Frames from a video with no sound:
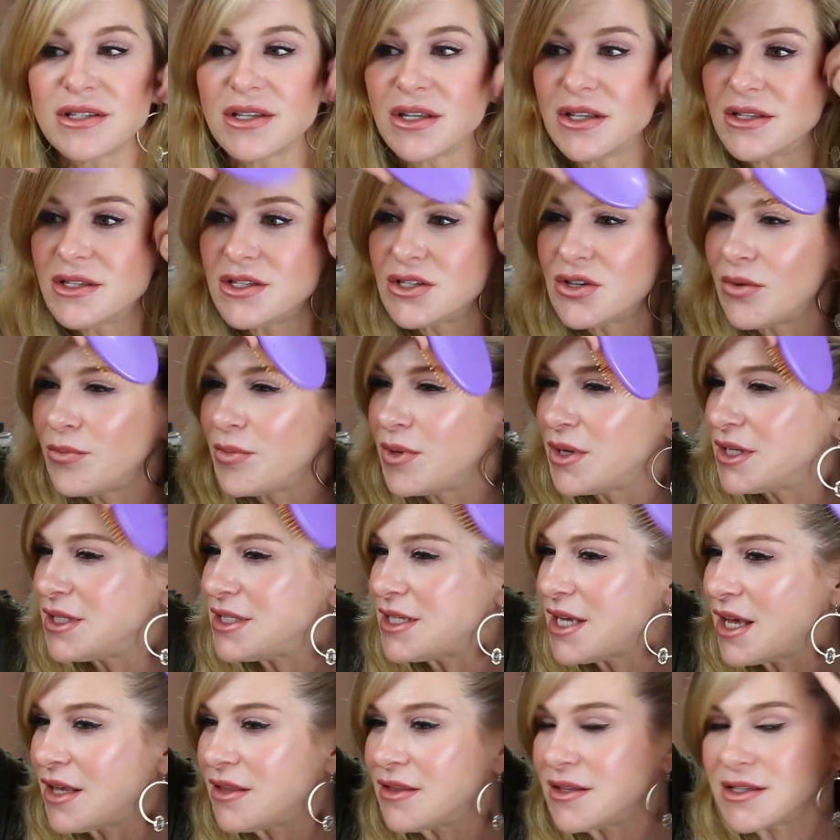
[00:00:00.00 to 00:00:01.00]
and so I'm going to
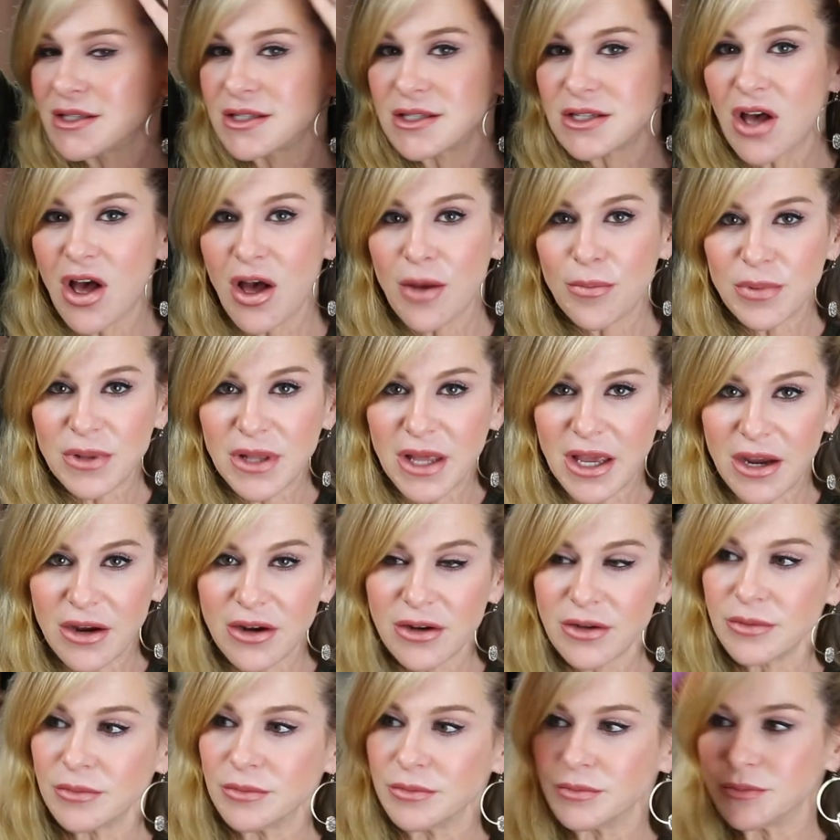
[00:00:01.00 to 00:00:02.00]
take this top layer